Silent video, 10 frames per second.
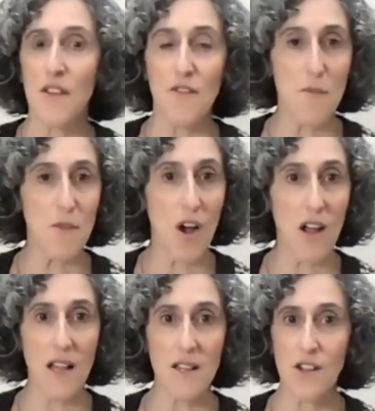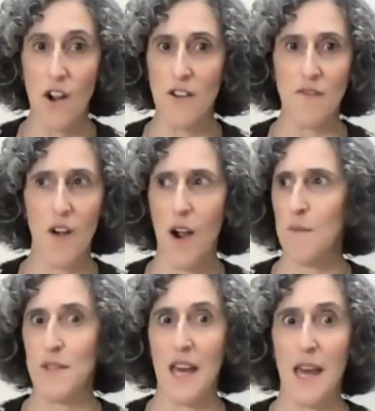from Long Island Yarn and Farm
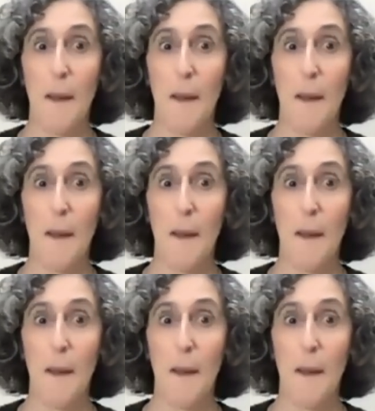with that